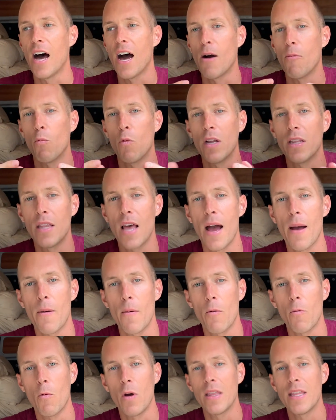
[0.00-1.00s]
when
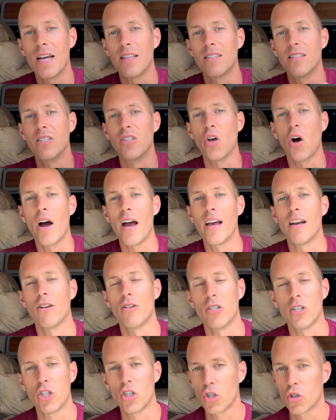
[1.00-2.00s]
that desire
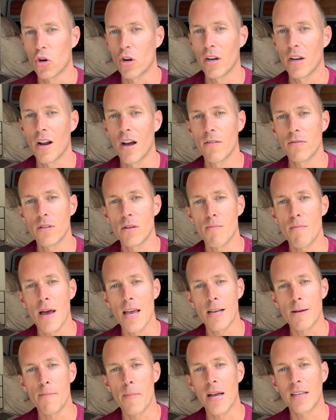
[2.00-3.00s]
is strong enough to
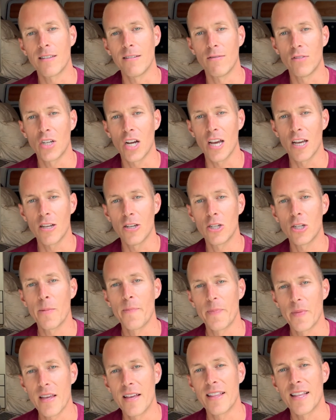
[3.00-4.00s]
make a massive change,
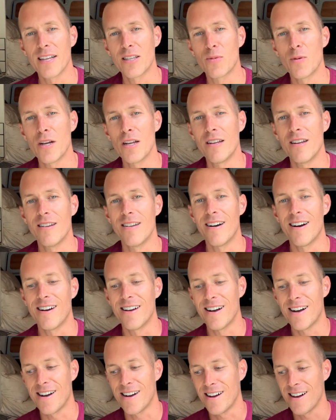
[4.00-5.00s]
that's when
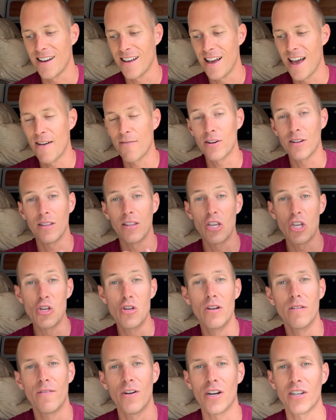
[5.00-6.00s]
the
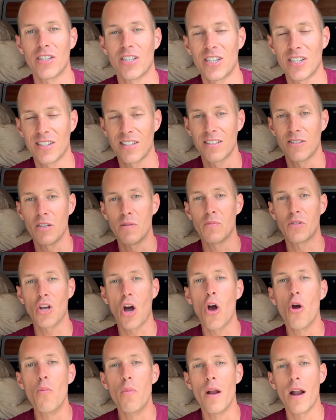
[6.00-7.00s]
universe just seems
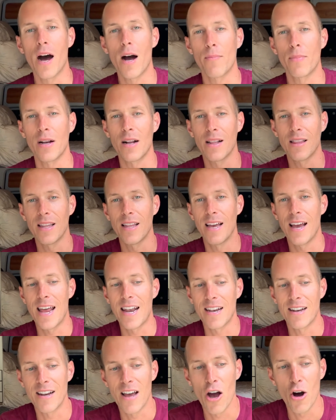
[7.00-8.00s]
to open up
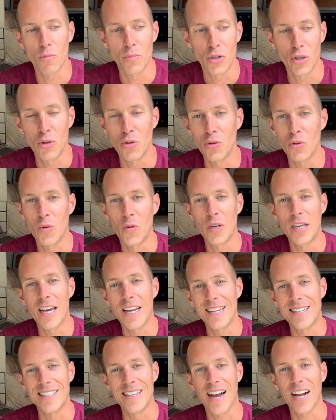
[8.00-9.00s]
and helps you
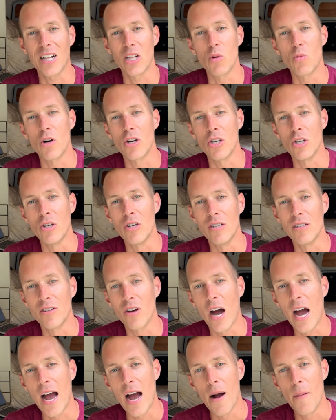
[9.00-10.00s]
get exactly what you
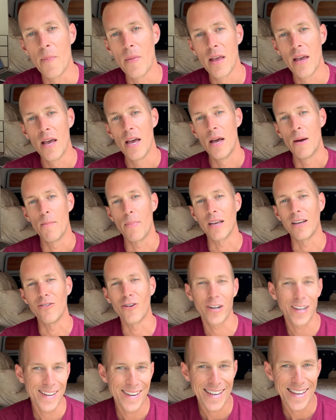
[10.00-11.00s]
desire. But you're
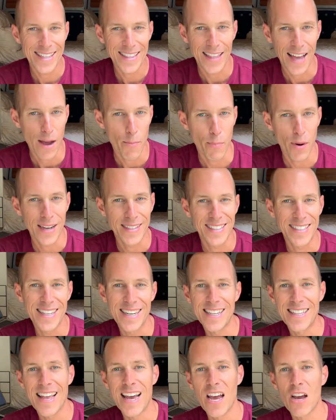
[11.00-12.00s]
not going to get that by
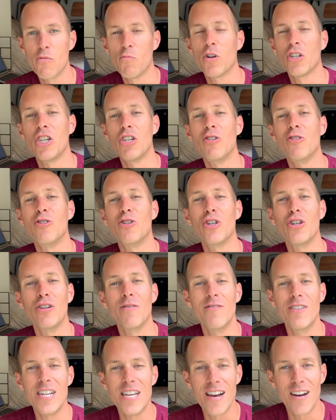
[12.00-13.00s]
sitting there and watching
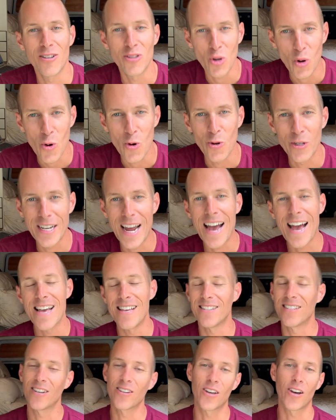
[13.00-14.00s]
YouTube videos all
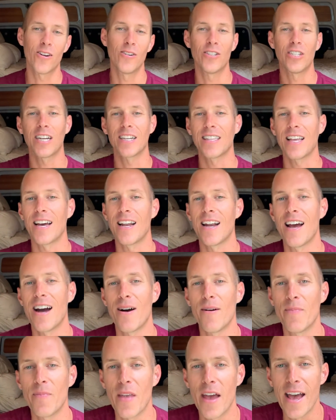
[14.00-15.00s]
day. So go and check that
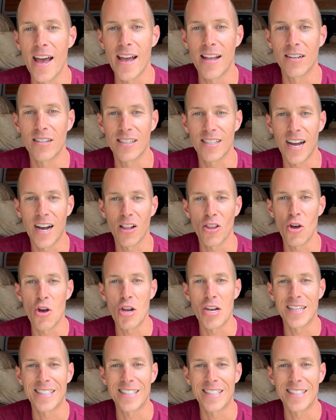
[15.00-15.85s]
out and start learning